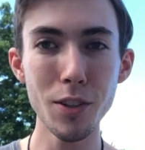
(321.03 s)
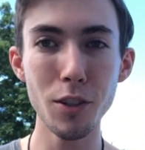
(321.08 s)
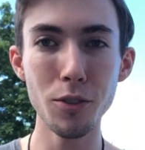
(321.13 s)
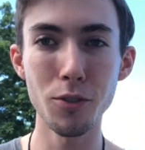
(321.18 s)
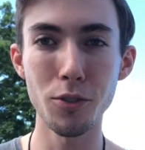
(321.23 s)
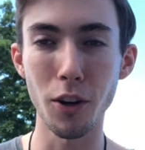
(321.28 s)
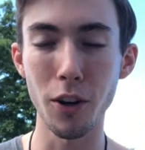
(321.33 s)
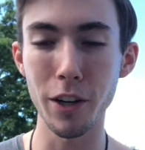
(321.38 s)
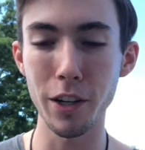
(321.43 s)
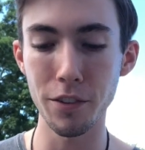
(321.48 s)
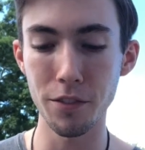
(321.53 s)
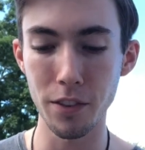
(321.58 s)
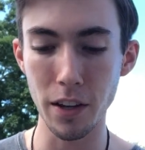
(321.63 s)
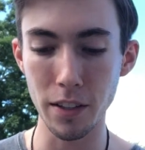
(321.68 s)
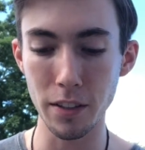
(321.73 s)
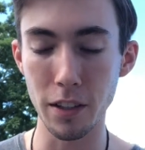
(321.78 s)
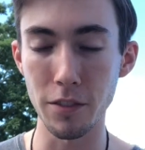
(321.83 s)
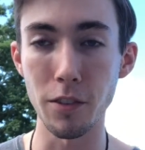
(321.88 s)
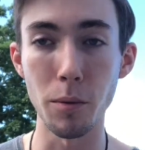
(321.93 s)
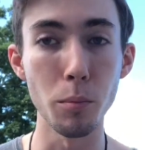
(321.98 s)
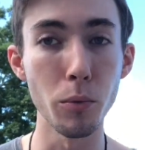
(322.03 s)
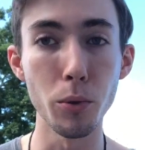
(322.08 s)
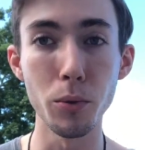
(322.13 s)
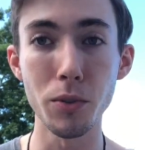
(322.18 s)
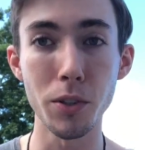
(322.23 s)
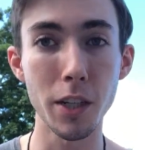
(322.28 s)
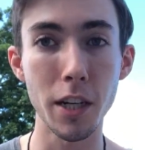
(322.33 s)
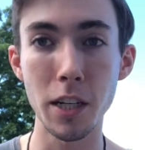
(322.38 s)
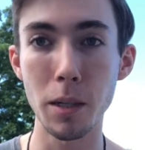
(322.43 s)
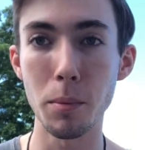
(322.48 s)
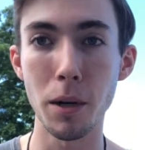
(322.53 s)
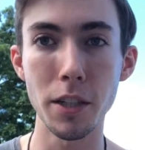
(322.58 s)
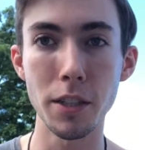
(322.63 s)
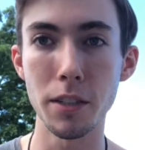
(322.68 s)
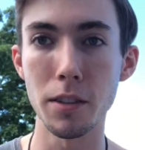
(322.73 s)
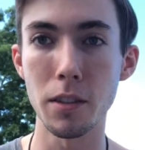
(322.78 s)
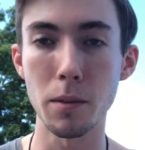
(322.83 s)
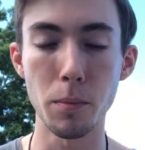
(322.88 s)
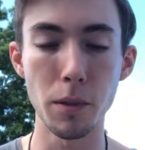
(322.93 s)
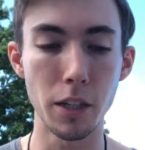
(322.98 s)
Sorry if I'm losing anybody
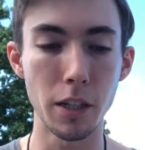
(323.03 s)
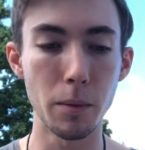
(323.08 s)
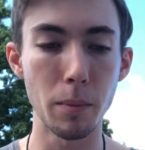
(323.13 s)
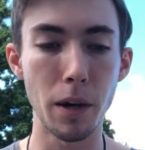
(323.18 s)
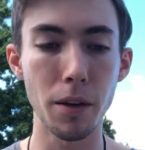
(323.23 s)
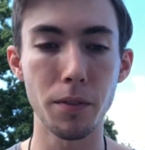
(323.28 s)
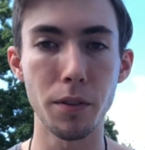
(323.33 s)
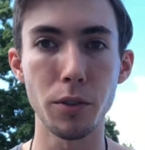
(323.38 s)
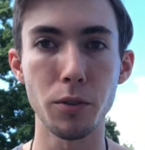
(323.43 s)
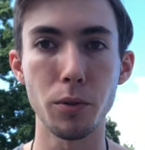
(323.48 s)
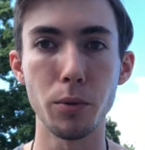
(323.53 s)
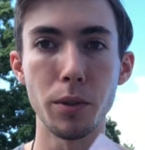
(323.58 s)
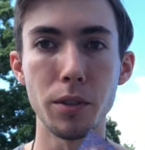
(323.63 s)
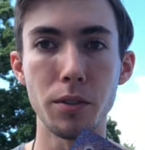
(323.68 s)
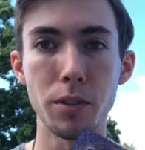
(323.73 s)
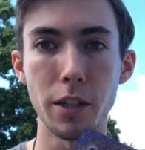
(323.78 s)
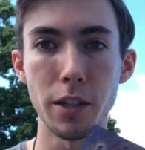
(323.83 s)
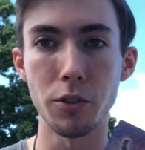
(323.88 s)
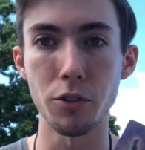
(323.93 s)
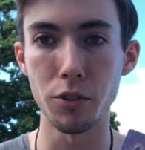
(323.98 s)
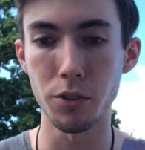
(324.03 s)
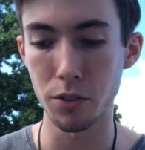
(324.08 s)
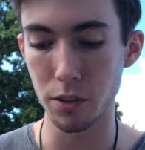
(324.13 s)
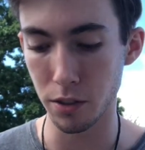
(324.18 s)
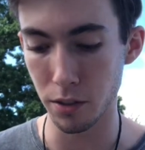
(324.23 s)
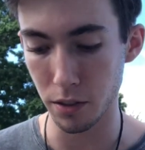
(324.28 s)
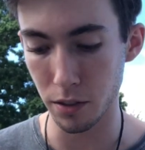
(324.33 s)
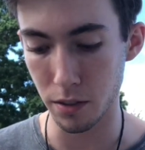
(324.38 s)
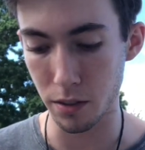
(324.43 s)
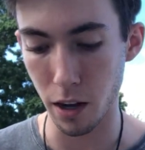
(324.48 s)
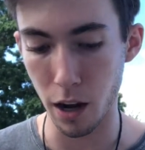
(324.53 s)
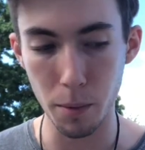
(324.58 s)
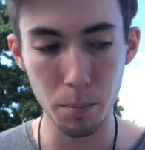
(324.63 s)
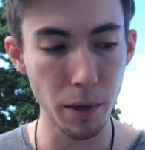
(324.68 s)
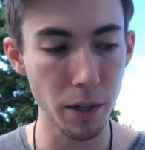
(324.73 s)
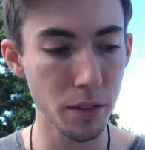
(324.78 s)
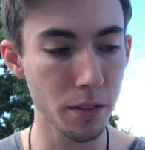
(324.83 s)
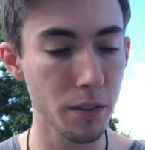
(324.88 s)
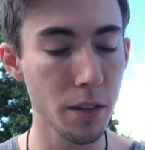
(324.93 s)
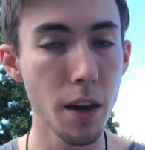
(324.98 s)
in speaking about this who isn't interested in these
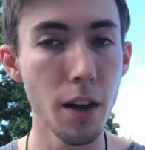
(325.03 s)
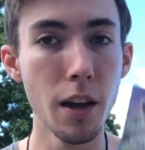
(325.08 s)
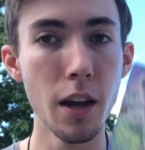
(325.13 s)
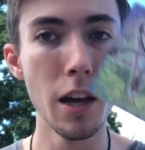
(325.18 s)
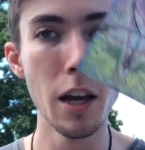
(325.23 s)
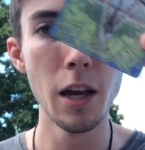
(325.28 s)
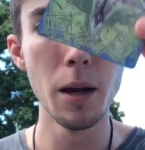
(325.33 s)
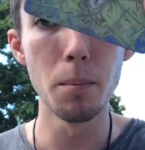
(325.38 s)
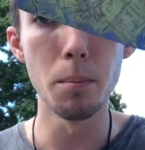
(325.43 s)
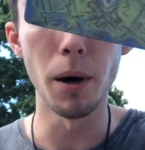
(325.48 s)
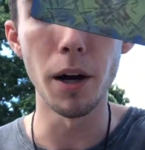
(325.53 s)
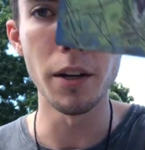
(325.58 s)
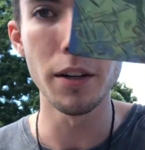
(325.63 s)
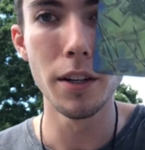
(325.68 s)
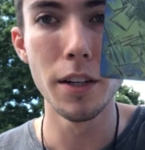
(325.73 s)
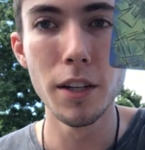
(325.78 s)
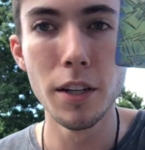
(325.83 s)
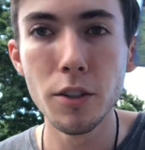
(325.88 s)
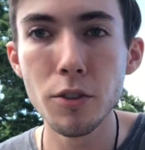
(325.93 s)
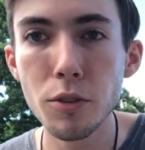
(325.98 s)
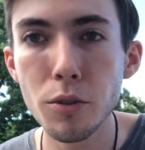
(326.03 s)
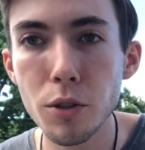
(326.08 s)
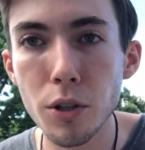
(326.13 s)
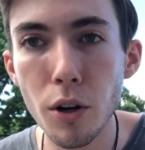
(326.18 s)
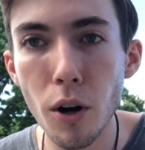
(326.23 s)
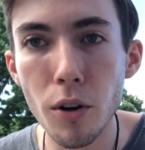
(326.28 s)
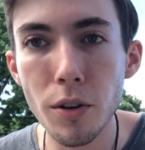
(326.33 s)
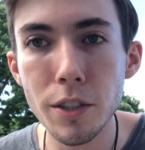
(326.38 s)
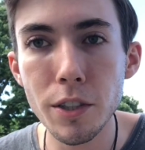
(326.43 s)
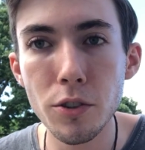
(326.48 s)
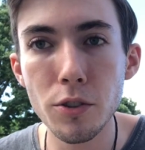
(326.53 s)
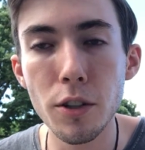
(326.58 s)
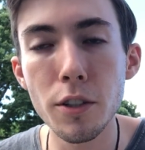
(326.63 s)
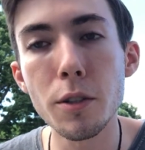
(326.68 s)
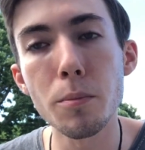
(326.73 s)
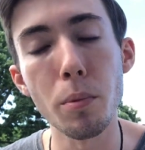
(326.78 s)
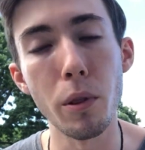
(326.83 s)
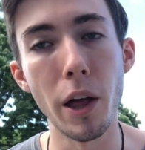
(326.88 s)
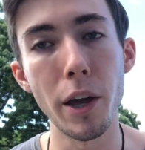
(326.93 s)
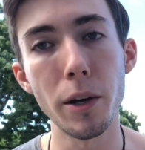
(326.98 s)
topics, but you can already start
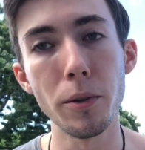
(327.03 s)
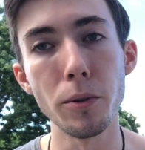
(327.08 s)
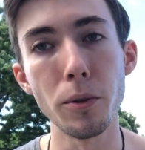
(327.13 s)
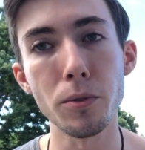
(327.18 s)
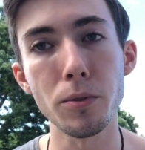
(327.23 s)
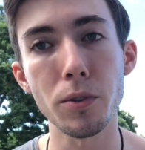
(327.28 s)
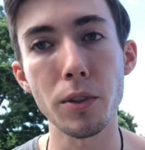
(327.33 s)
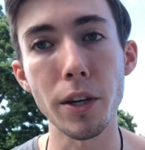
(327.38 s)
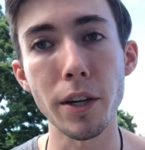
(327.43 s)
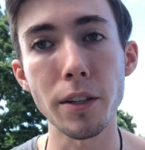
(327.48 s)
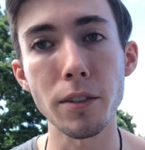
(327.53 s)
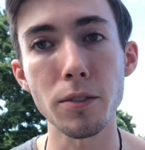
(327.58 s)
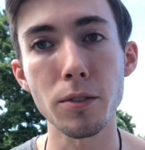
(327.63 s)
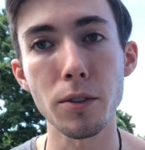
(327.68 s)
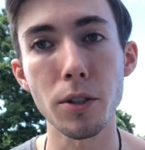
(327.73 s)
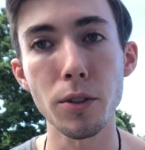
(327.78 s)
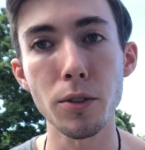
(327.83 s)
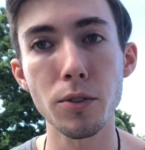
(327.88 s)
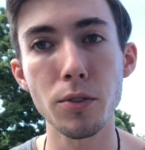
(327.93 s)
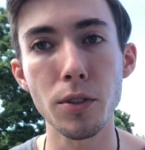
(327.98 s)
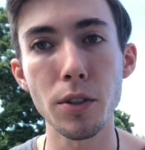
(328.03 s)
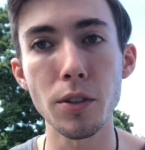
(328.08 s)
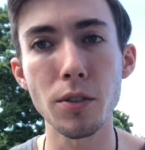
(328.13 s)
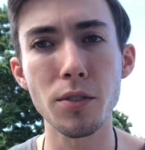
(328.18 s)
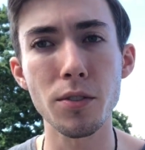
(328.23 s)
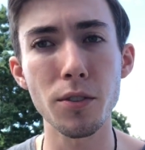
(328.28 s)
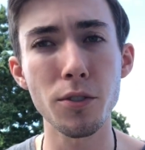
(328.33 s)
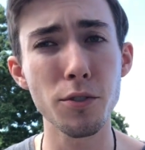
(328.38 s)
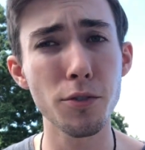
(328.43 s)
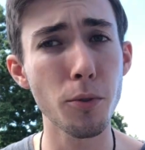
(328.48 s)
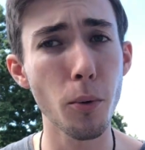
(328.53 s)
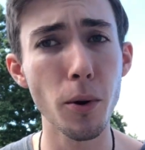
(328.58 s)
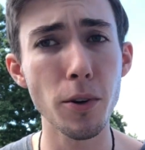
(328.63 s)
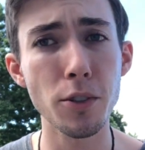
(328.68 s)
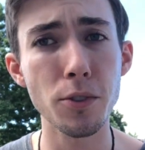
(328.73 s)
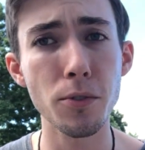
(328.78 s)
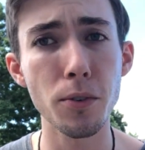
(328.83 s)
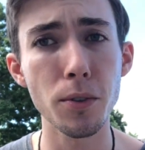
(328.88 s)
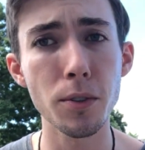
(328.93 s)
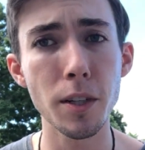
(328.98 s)
to play on those things. There's this
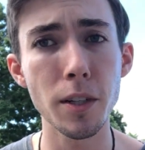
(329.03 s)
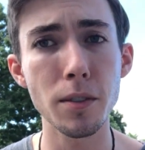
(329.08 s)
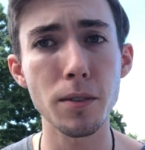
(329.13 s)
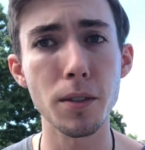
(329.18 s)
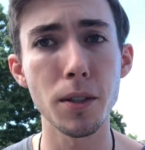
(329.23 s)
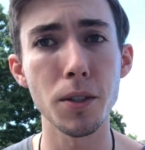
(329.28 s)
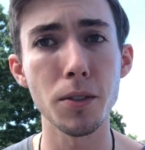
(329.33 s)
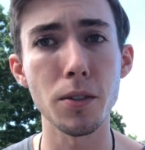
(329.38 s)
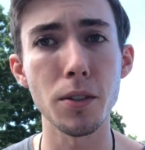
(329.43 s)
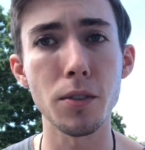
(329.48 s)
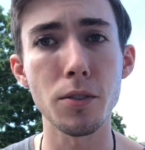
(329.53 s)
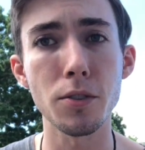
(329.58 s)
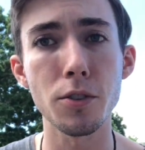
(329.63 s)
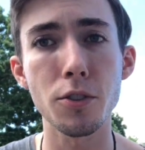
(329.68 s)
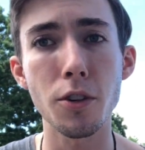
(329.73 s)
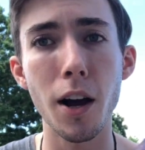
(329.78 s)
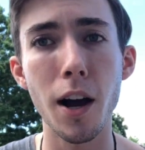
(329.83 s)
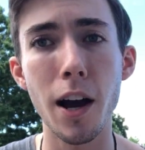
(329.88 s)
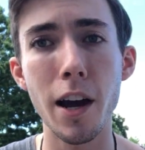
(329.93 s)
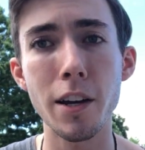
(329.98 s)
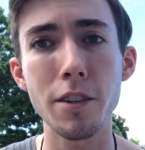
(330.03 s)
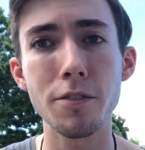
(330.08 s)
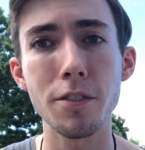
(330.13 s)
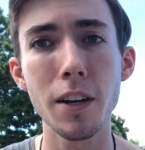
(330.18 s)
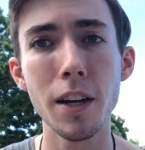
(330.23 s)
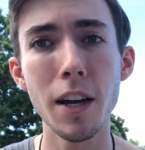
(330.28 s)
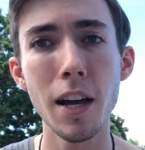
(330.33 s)
forcefulness, there's this drive.